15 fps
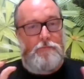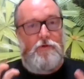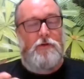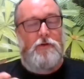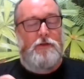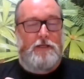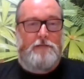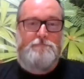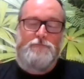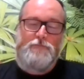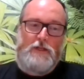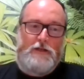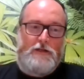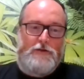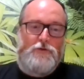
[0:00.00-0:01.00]

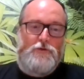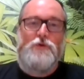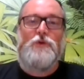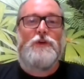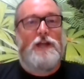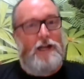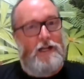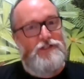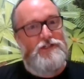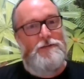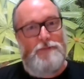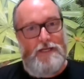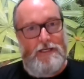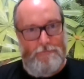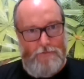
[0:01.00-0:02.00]
Gugu
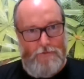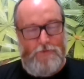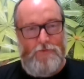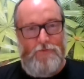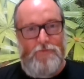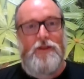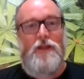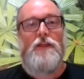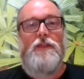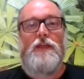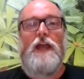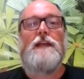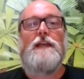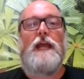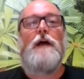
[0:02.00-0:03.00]
Yalanji people,
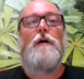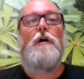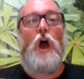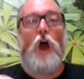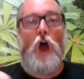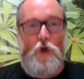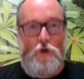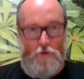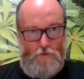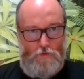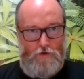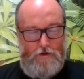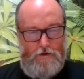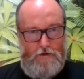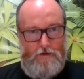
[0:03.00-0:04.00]
they now
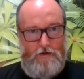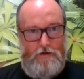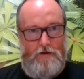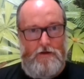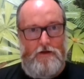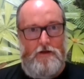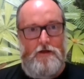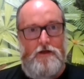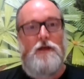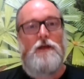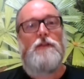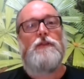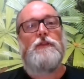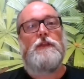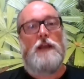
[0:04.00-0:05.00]
own
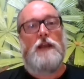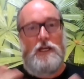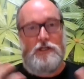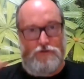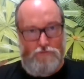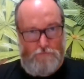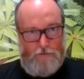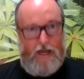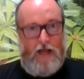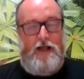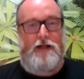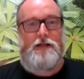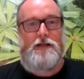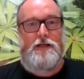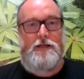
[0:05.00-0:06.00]
the national
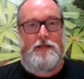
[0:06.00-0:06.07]
park.